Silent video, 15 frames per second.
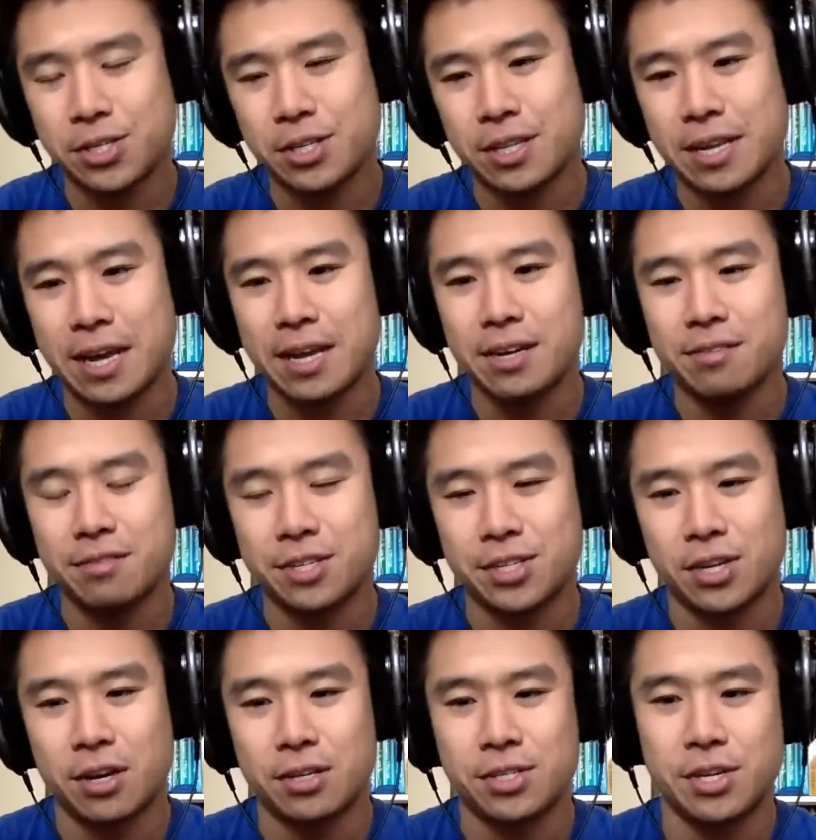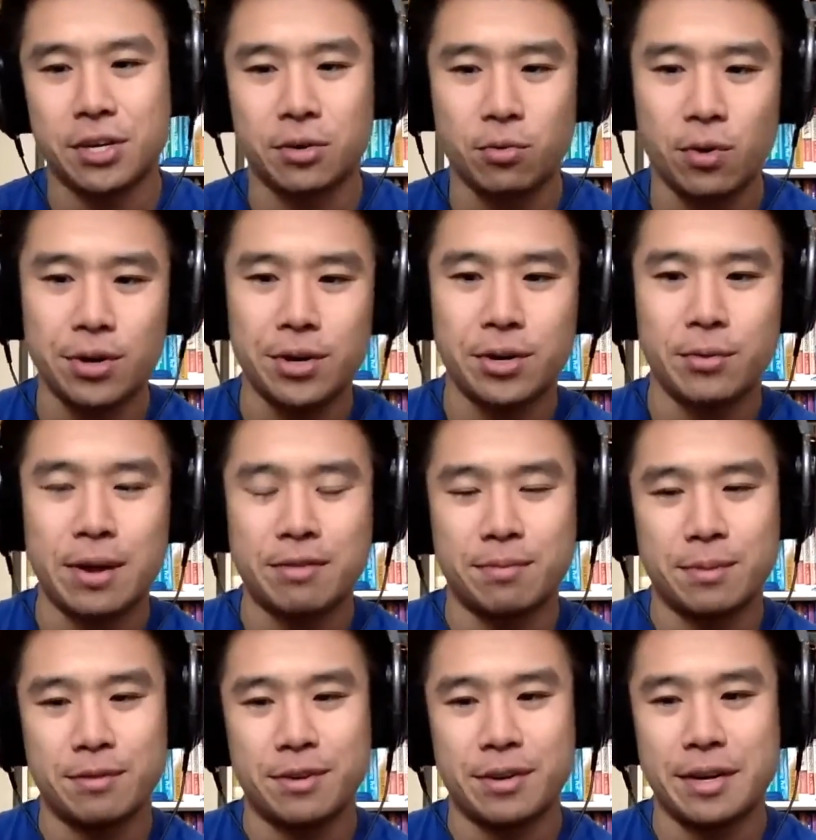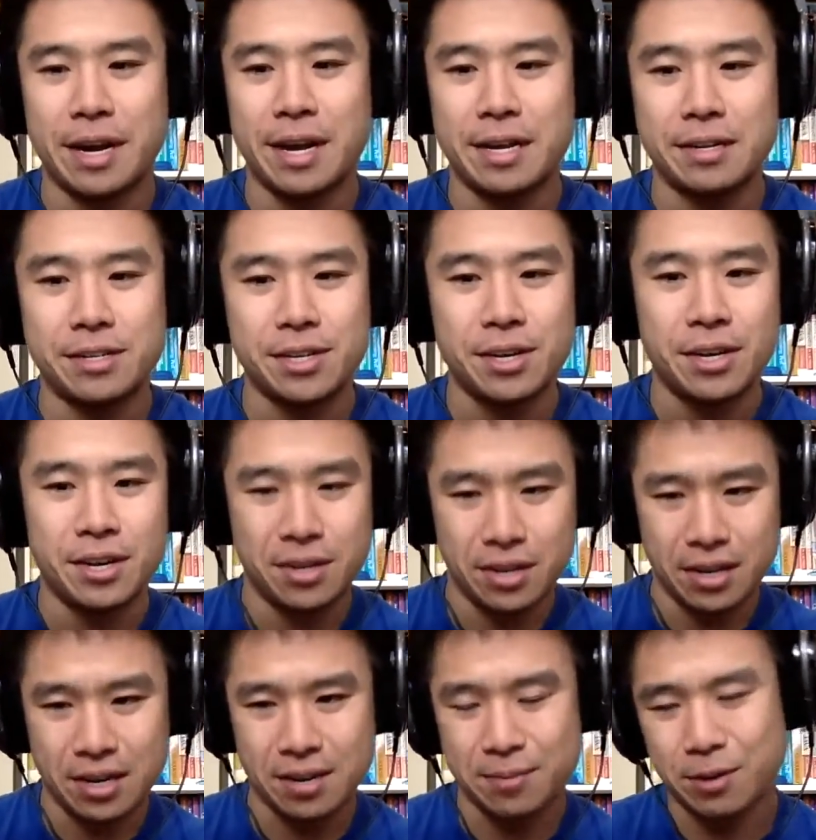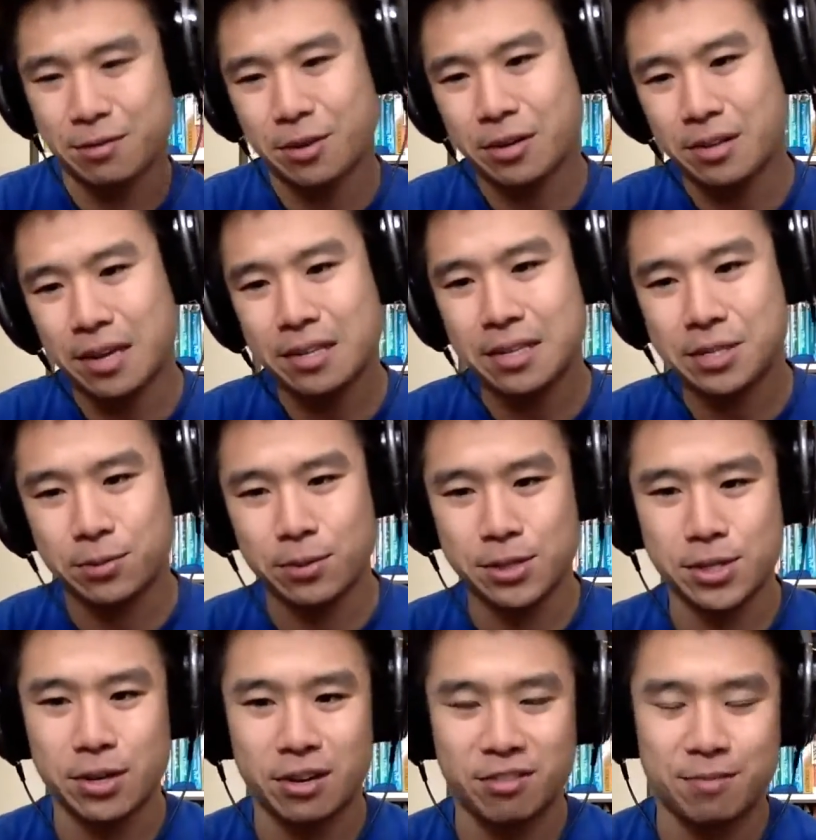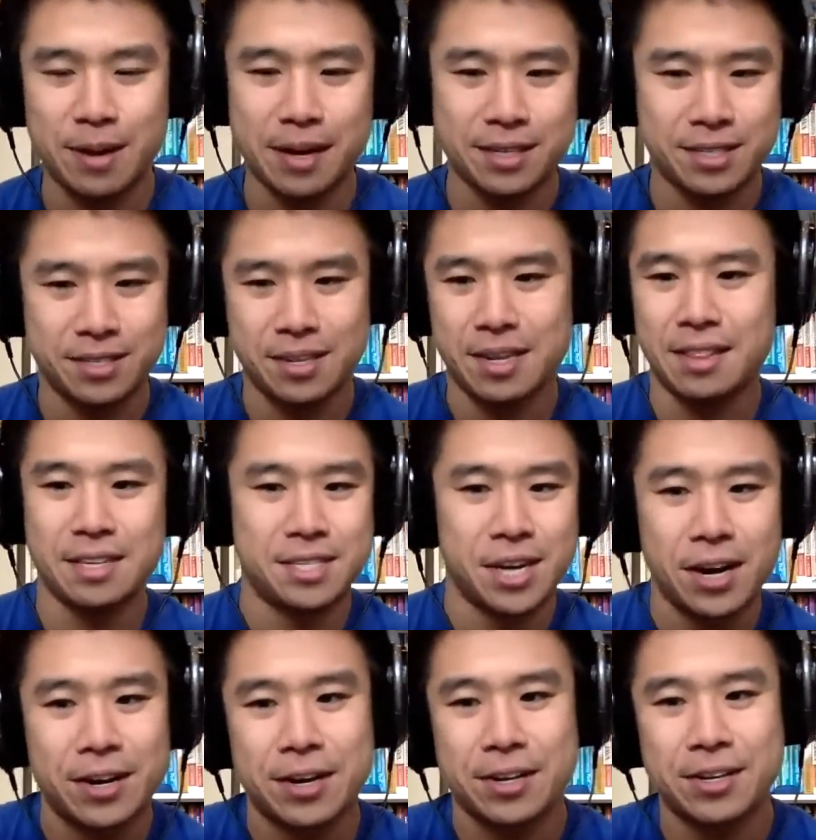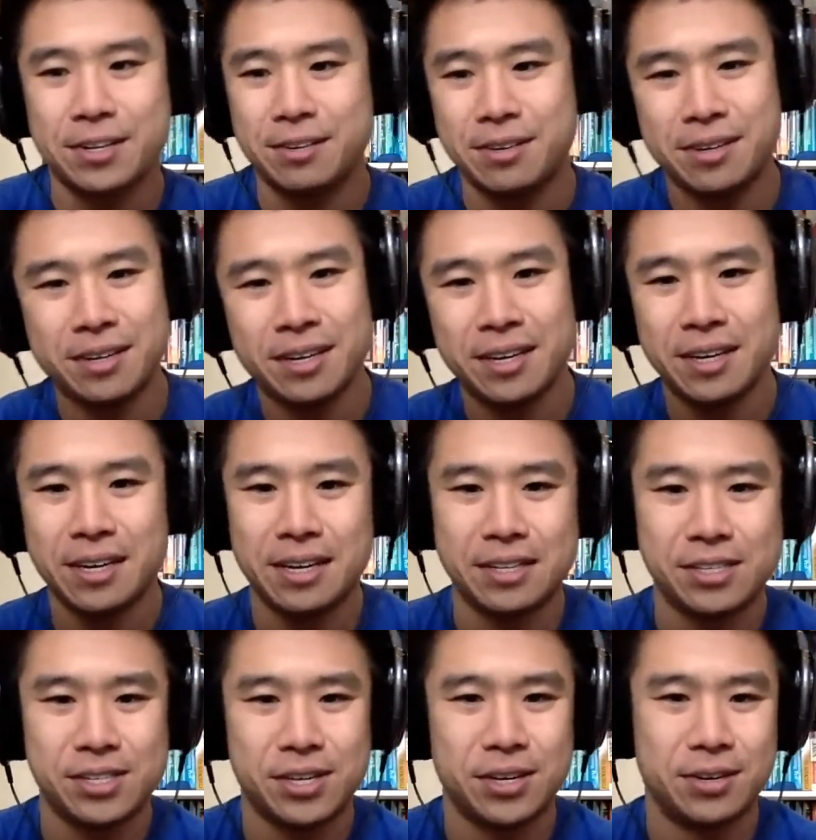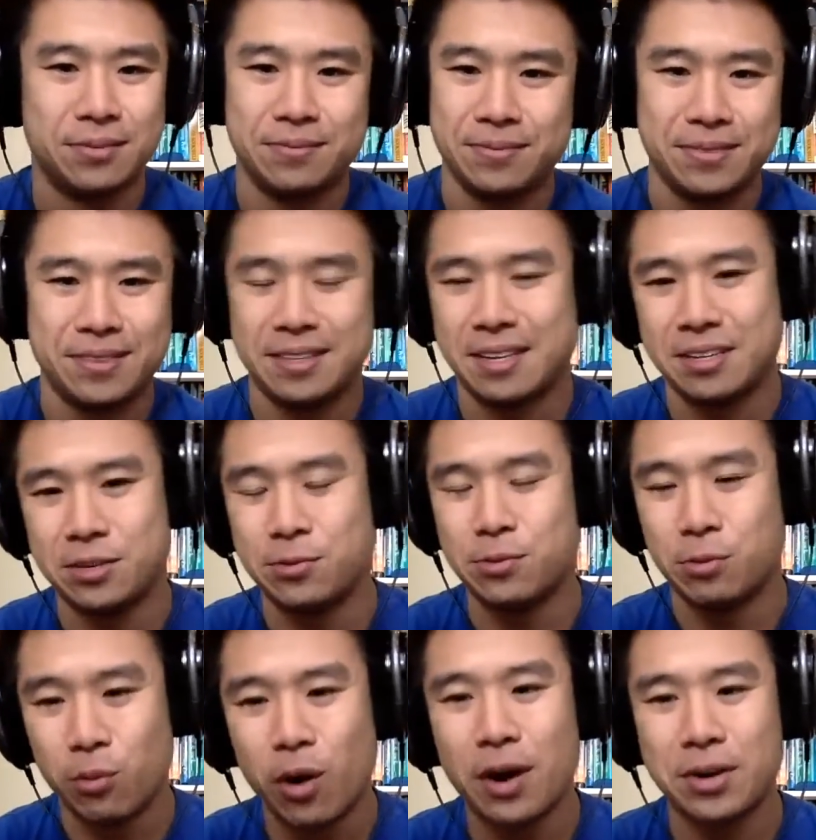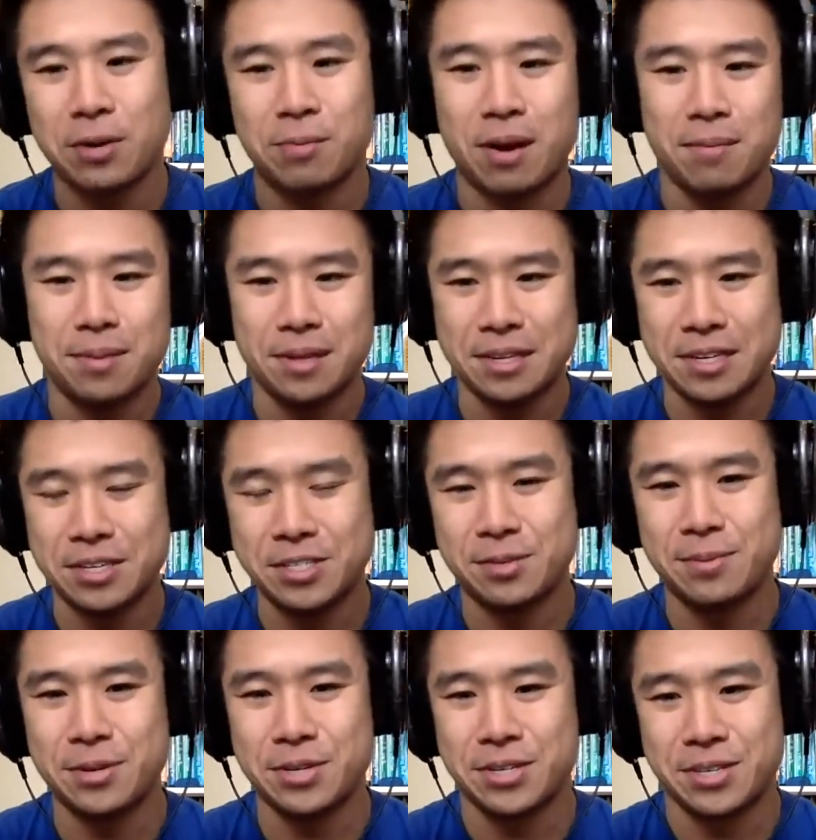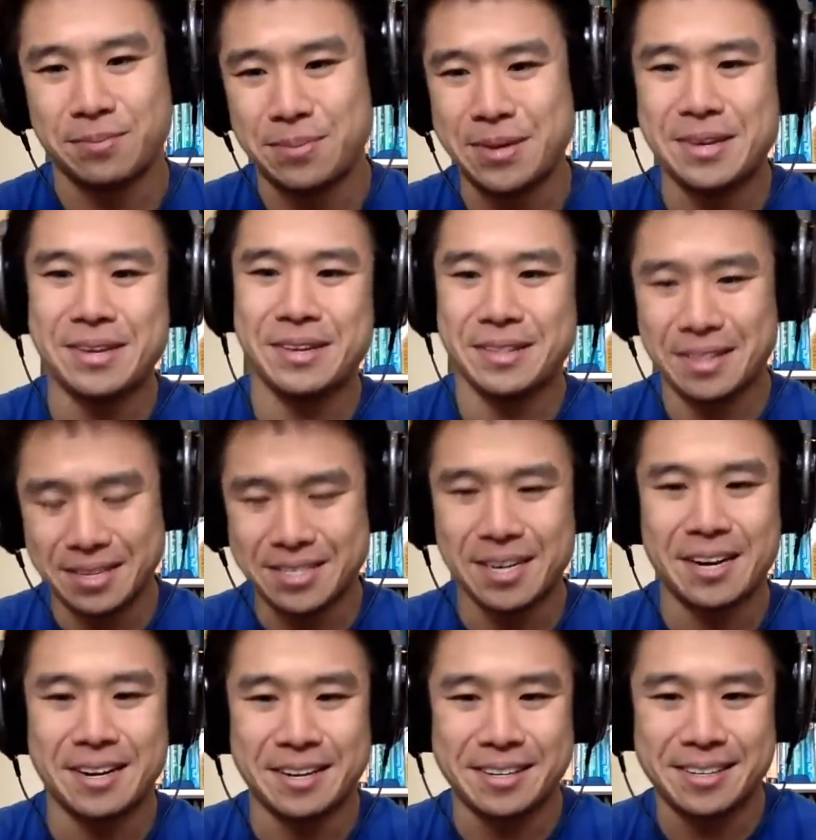to the end of the song, say you're one note away from the very end, you're very likely to resolve back to like the tonic. And so you would want your probability distribution to be the tonic.